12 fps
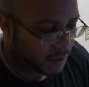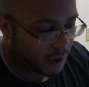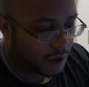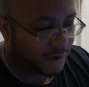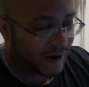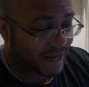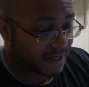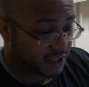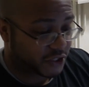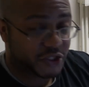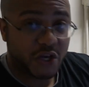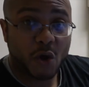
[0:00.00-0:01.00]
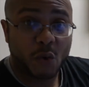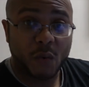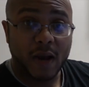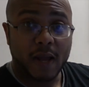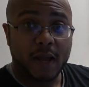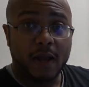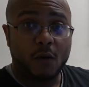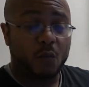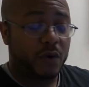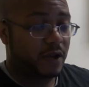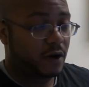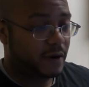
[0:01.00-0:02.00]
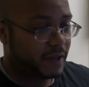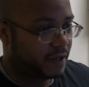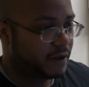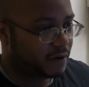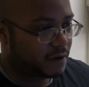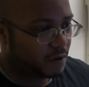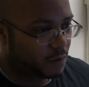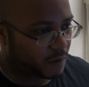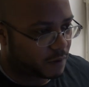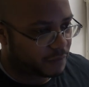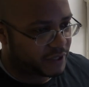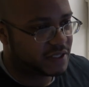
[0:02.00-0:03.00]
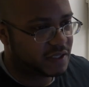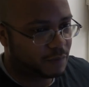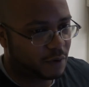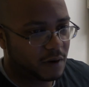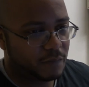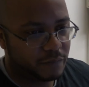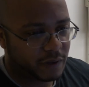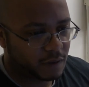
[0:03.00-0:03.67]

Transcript: All right, so we are here on PC Part